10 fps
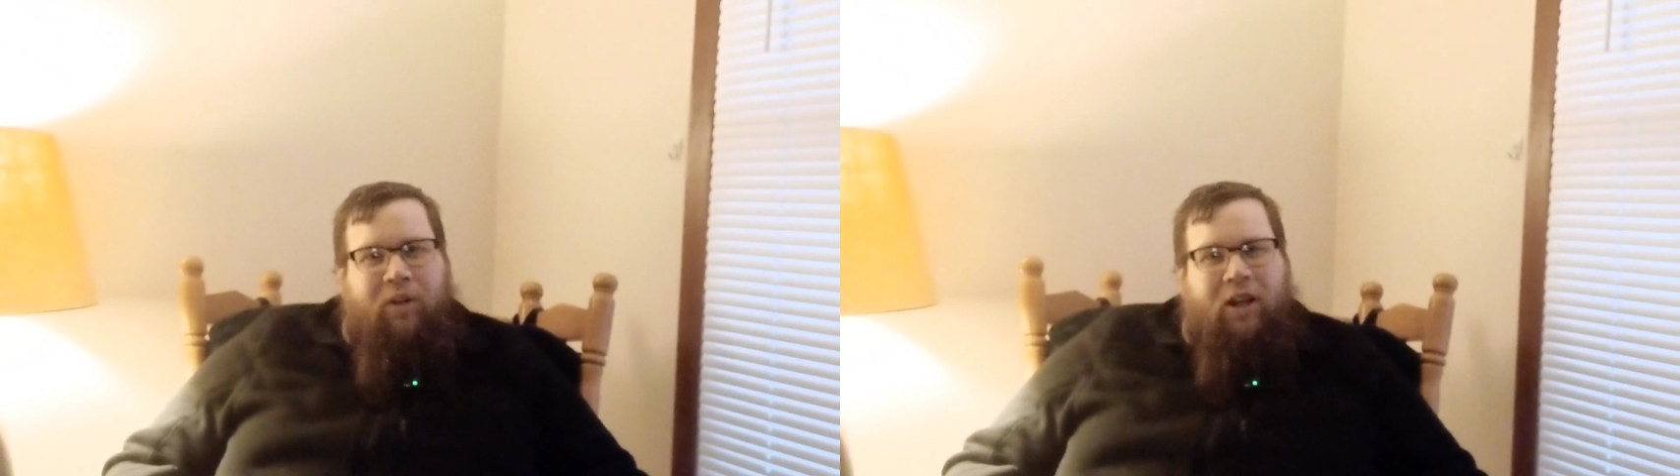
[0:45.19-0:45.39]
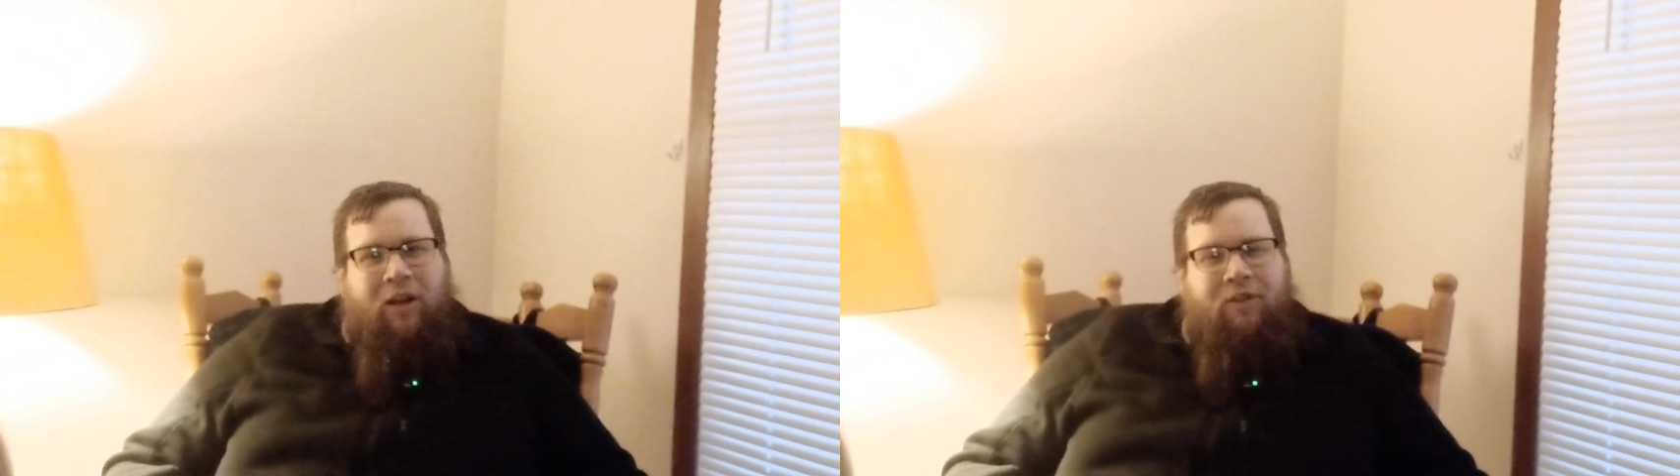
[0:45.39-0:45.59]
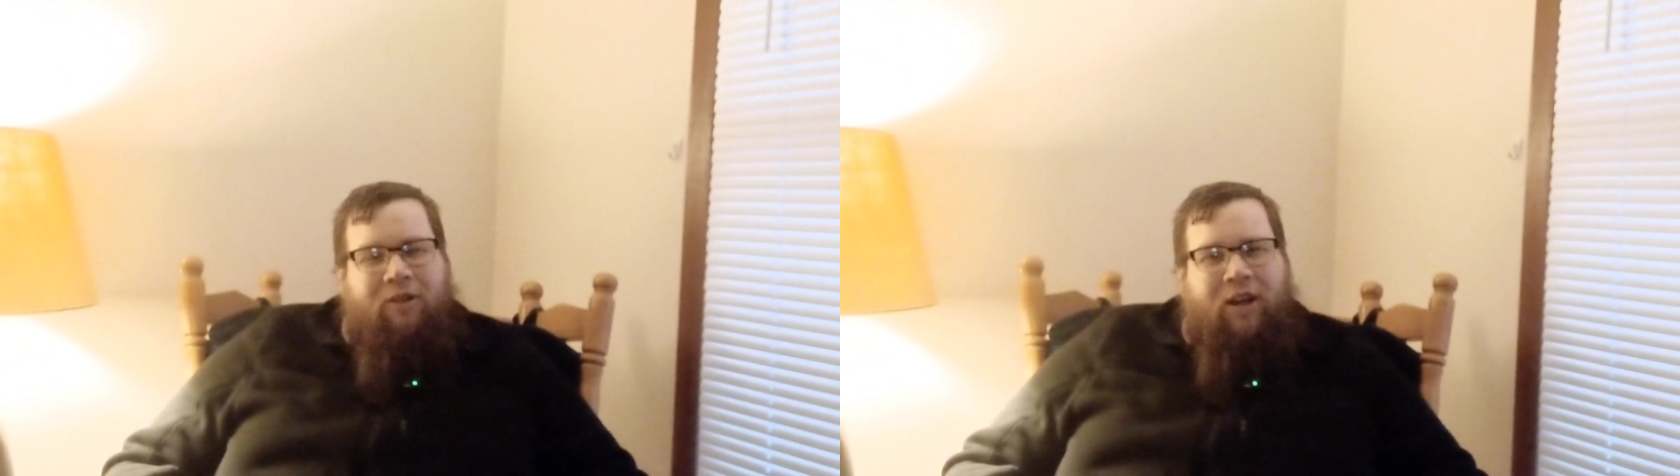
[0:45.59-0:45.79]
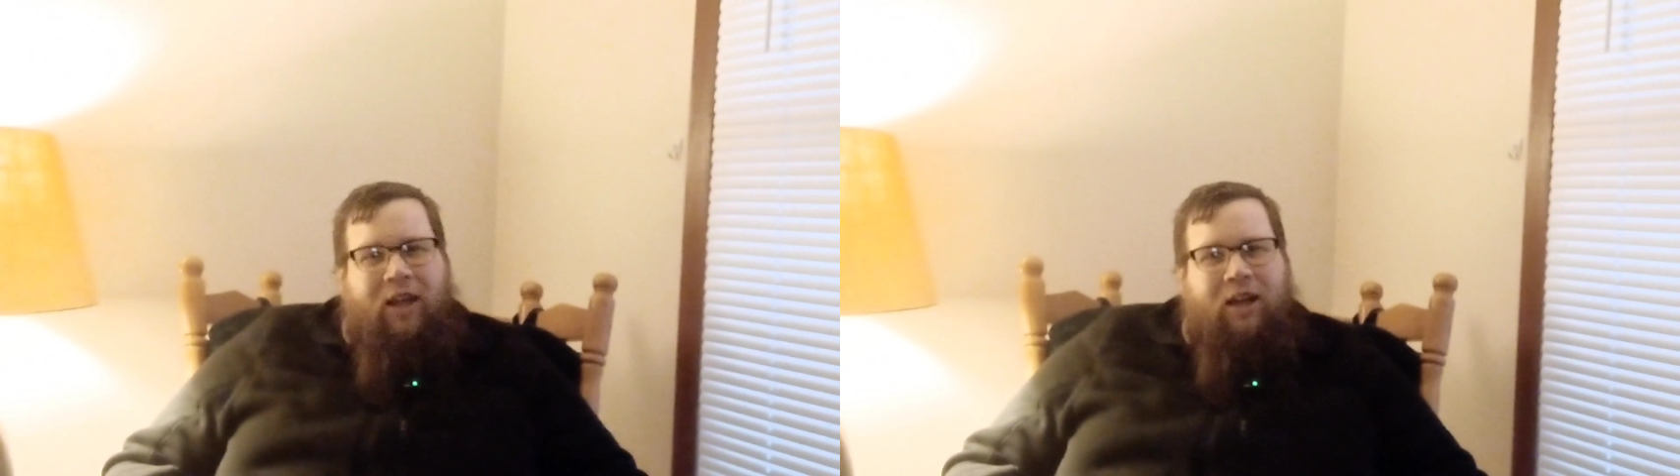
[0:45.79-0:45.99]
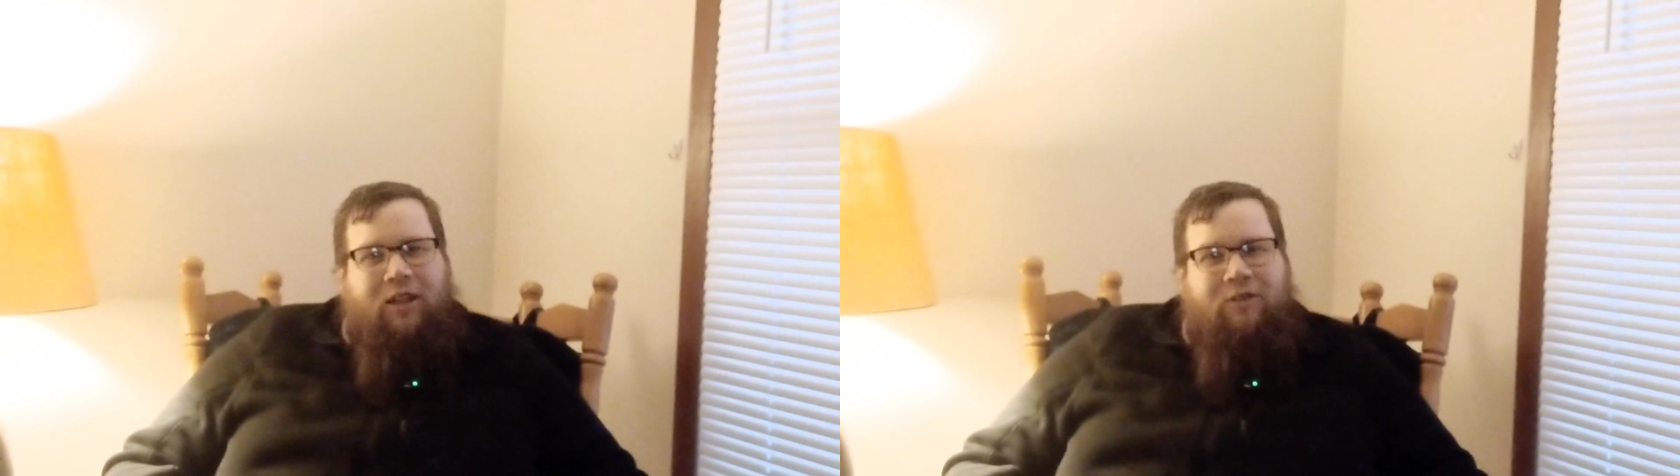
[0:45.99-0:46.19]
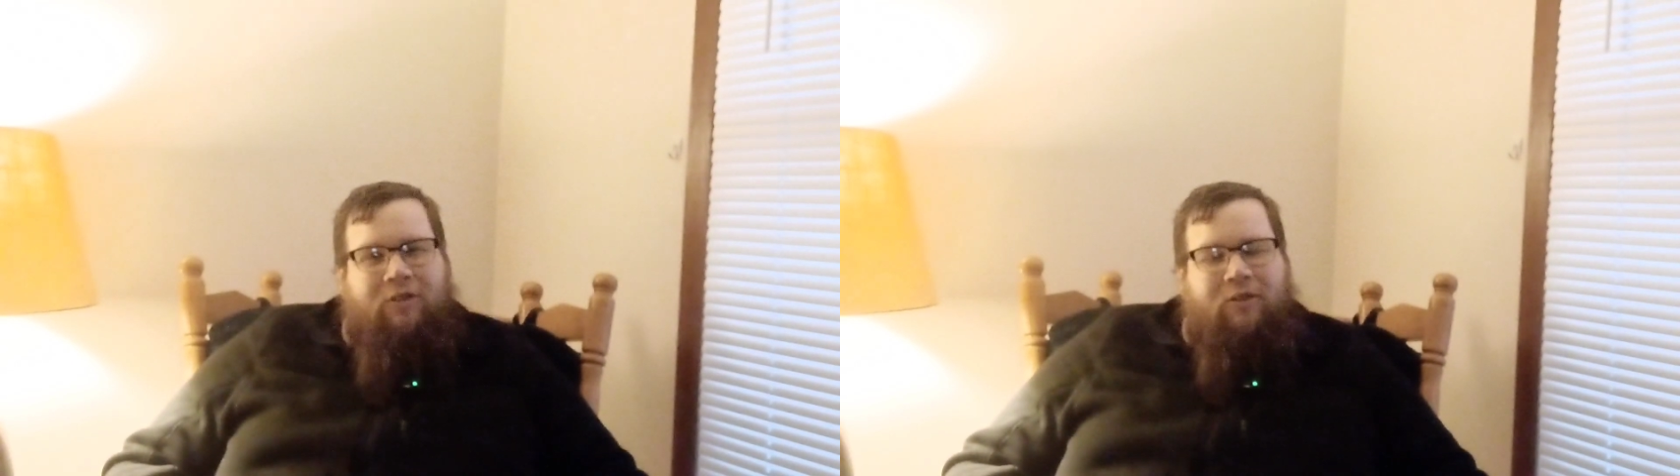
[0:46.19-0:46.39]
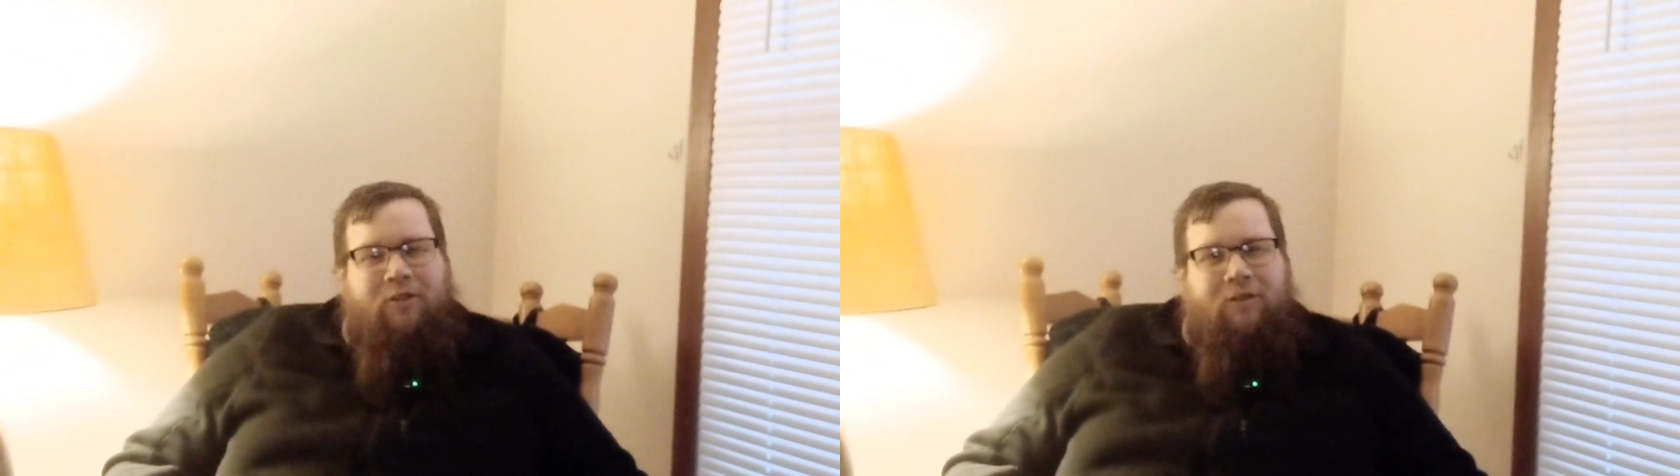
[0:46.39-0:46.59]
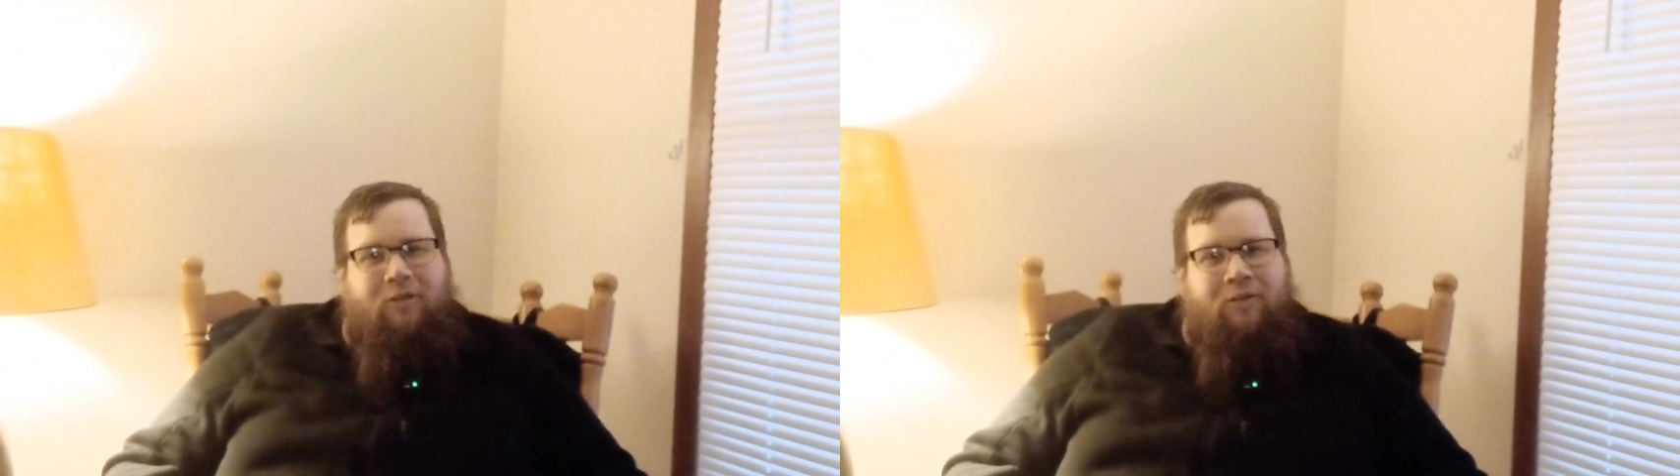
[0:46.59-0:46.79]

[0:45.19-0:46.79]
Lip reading: blood on their hands.